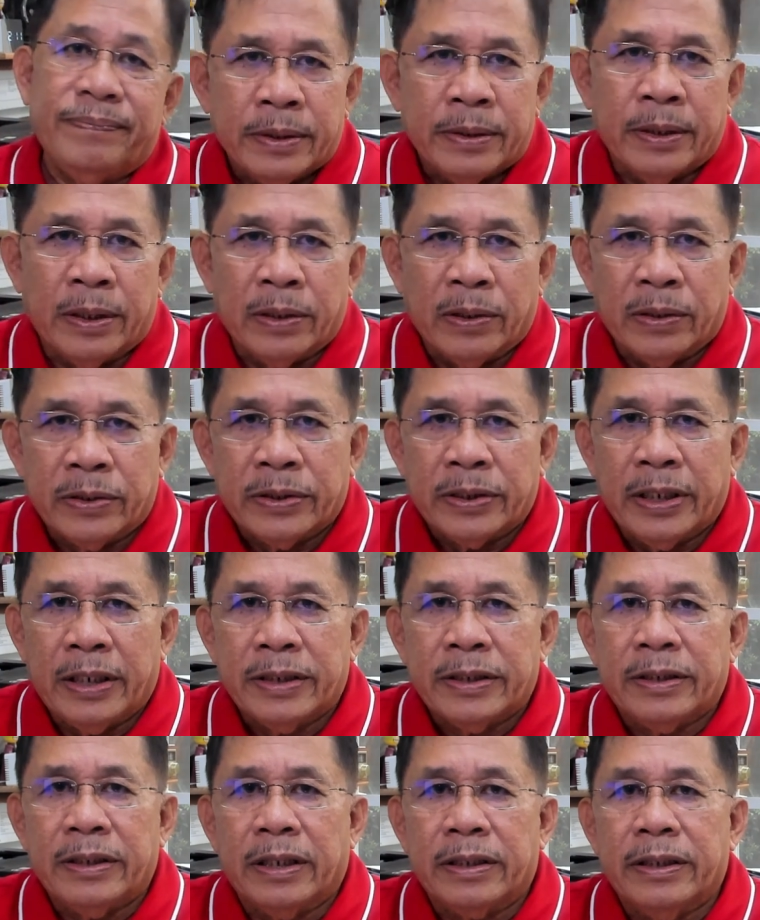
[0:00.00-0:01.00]
The law
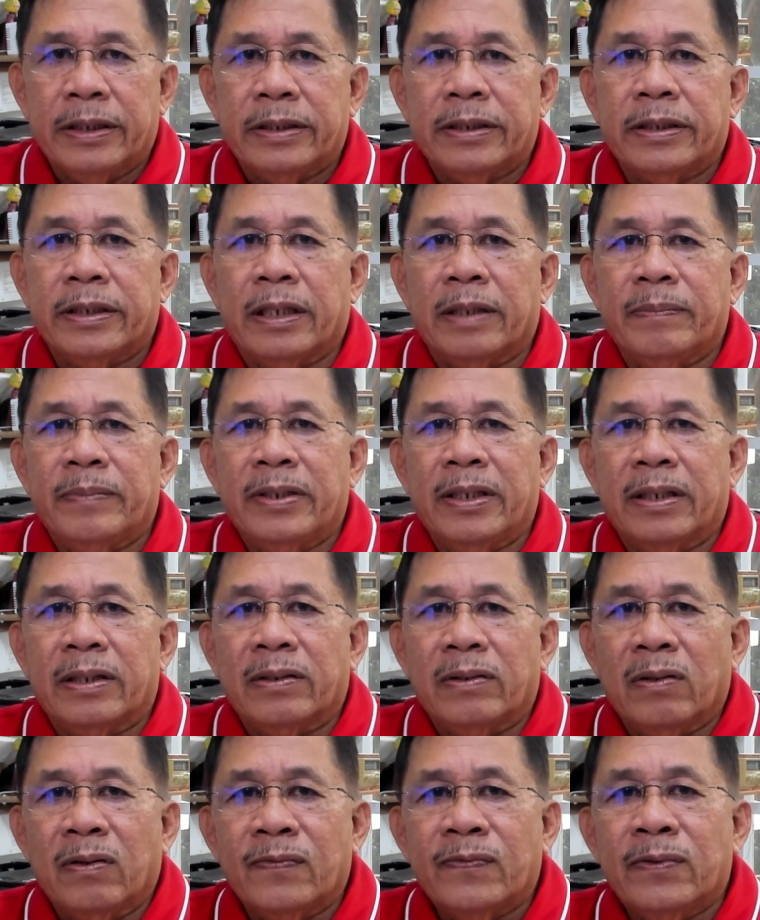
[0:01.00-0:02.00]
says that it shall be
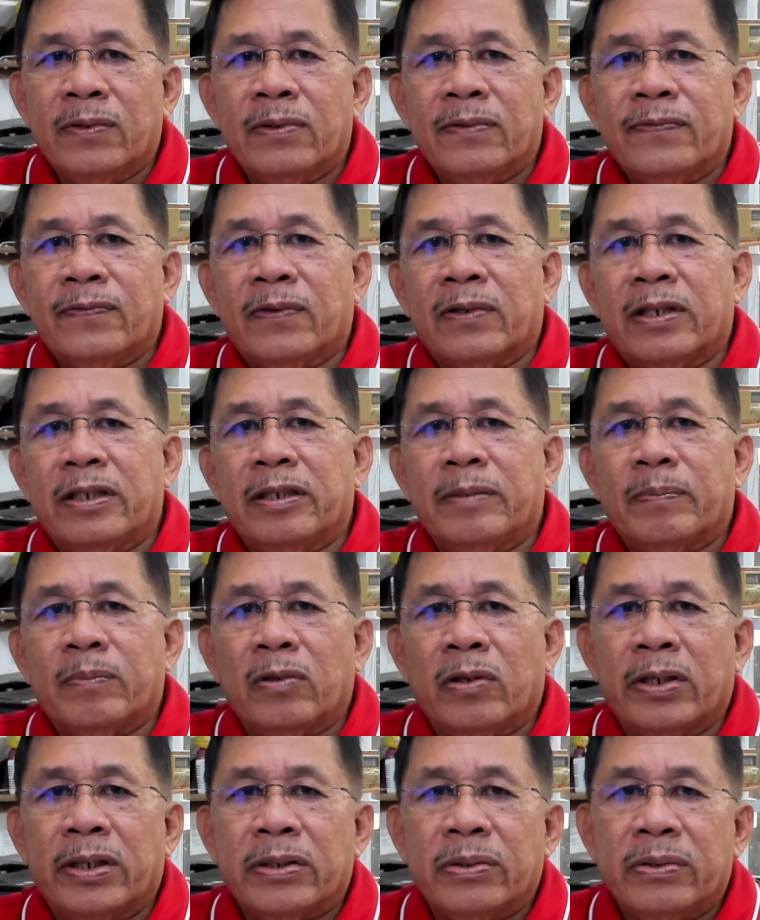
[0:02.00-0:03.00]
unlawful for an
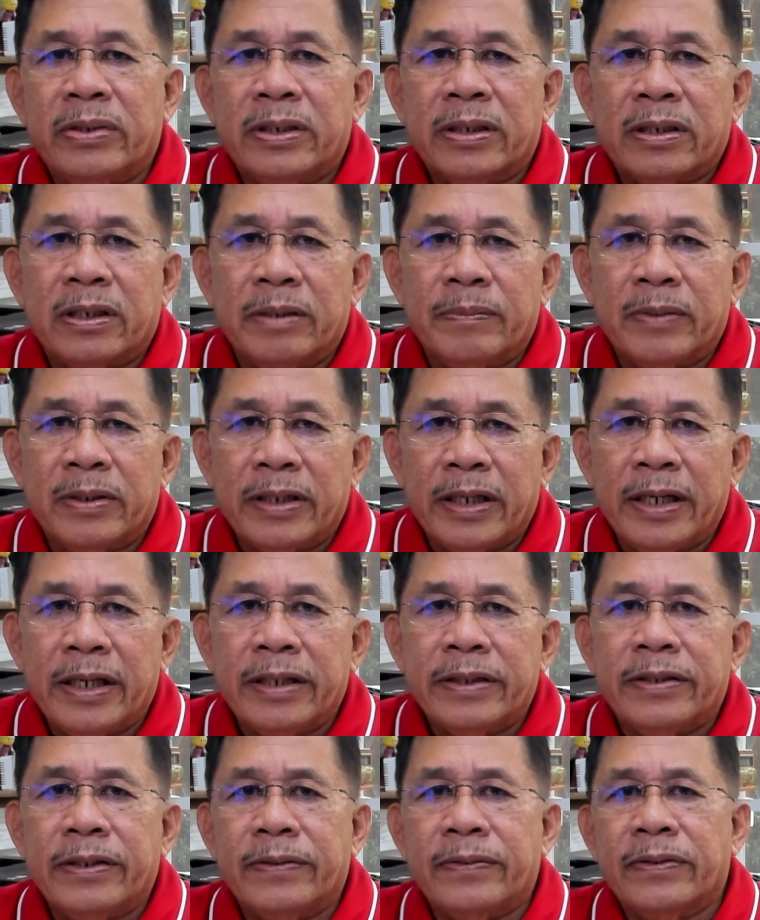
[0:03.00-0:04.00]
employer to
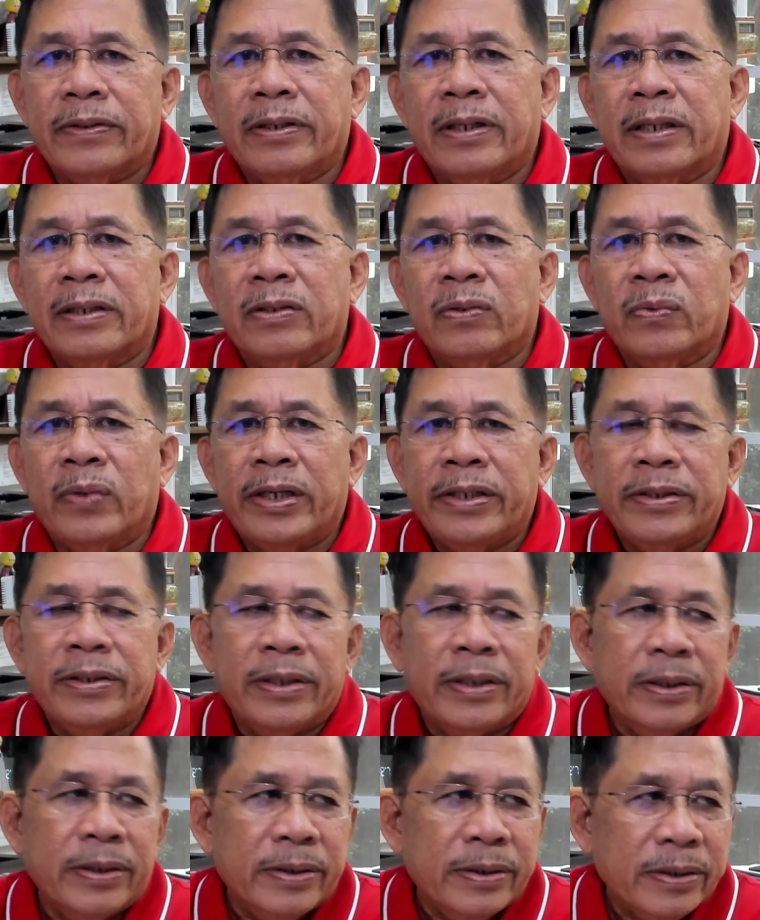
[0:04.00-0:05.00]
discriminate in regard to
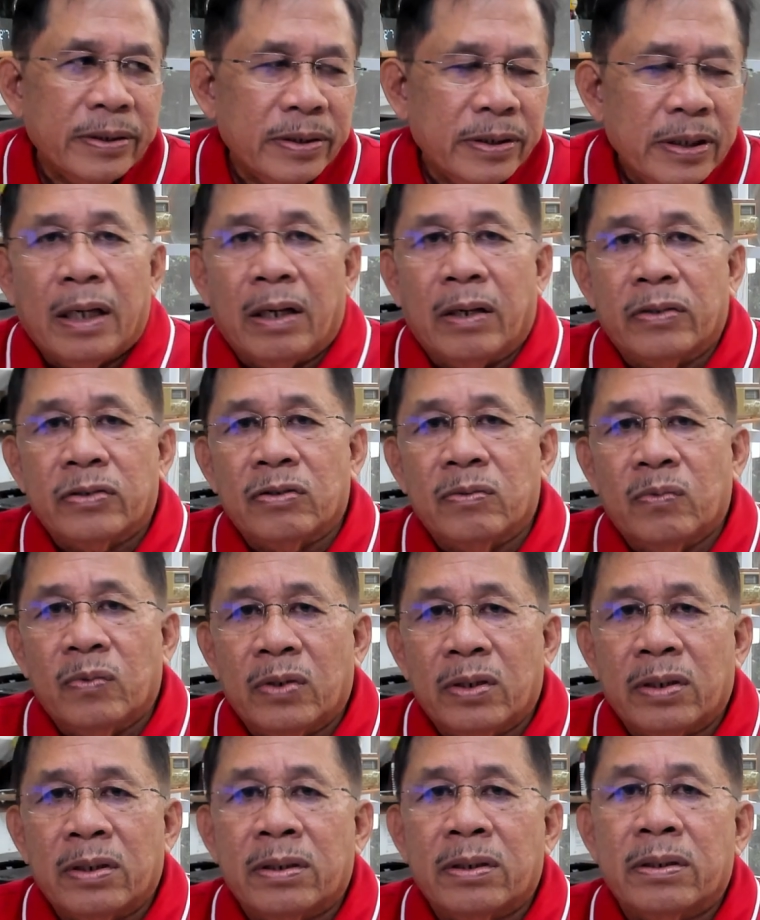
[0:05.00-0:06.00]
wages, hours of
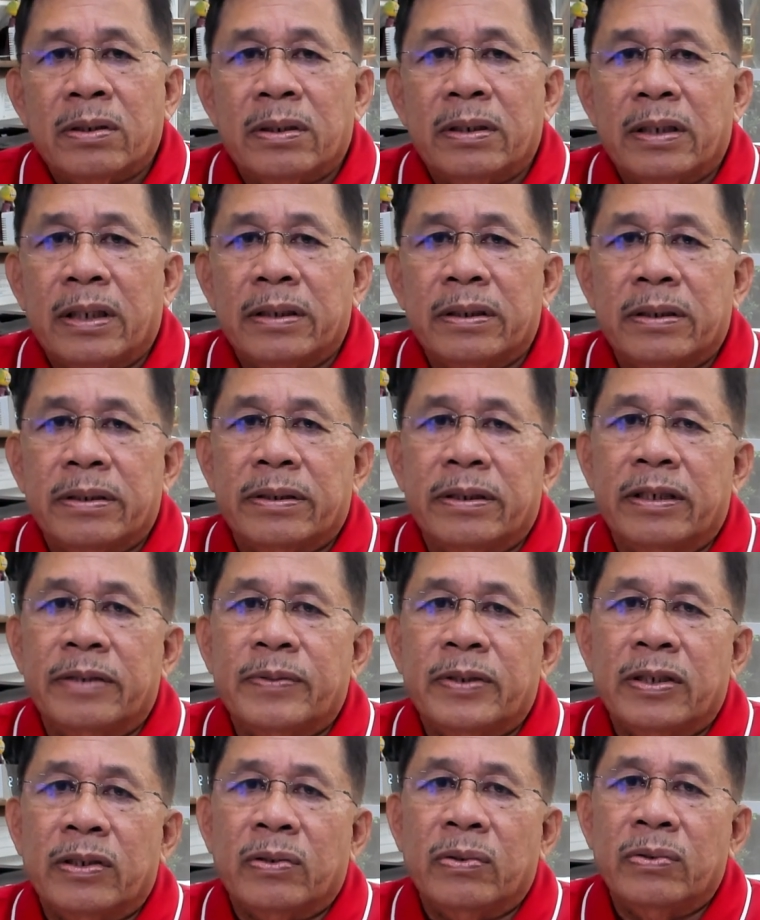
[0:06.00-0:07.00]
work, and other
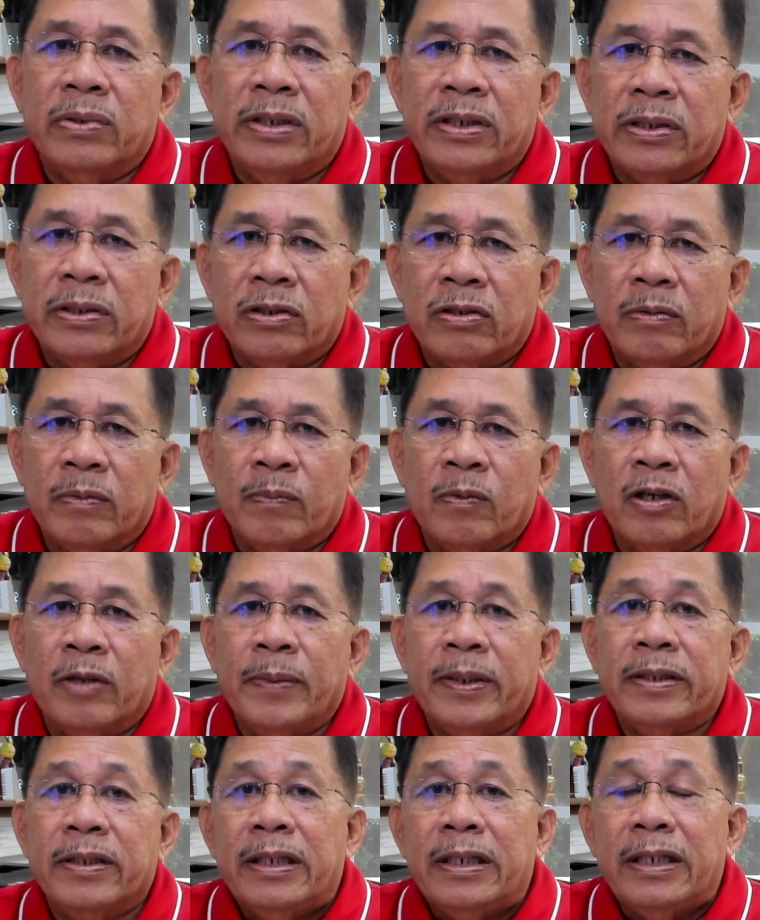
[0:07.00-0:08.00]
terms and conditions of
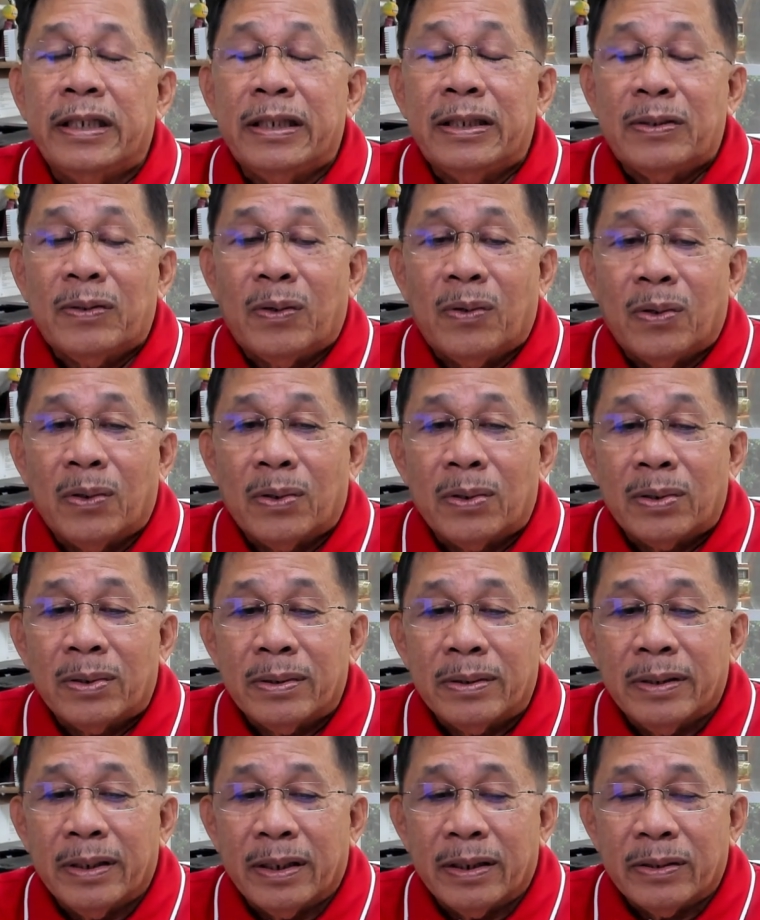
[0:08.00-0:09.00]
employment in
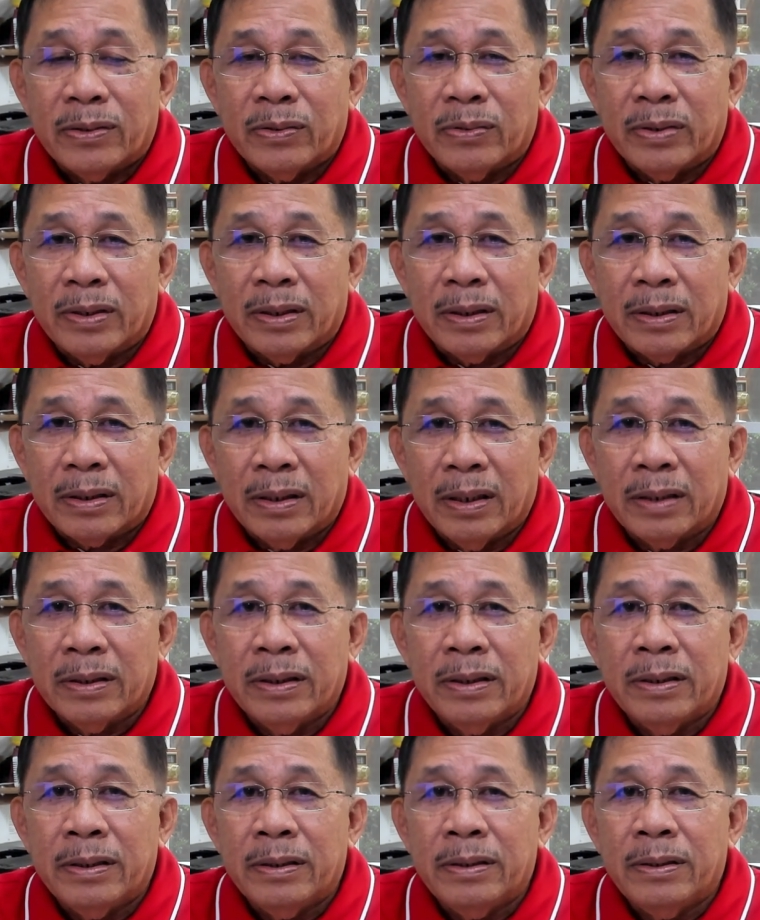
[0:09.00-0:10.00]
order to
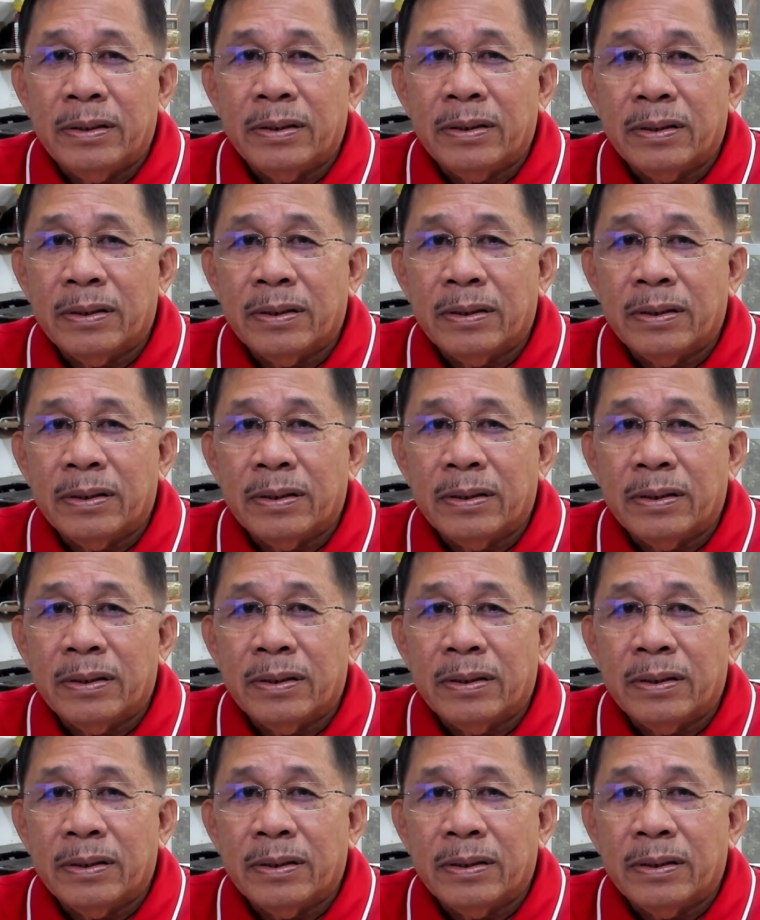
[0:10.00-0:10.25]
encourage